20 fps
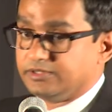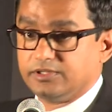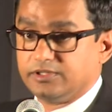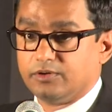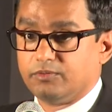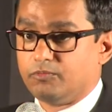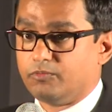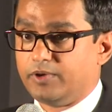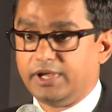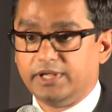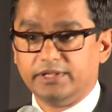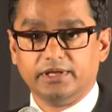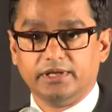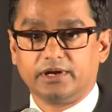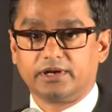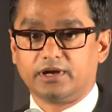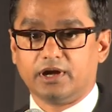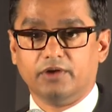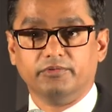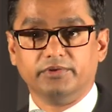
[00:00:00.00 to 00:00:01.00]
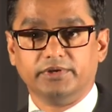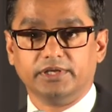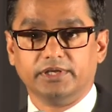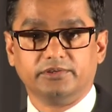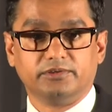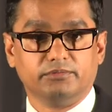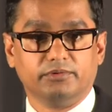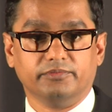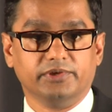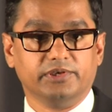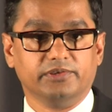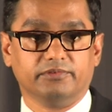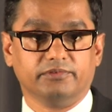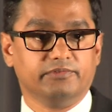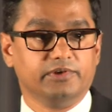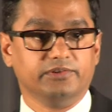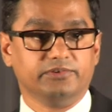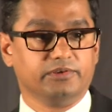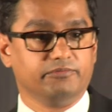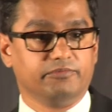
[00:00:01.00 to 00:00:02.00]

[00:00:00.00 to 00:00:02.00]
the way they are counting some of these events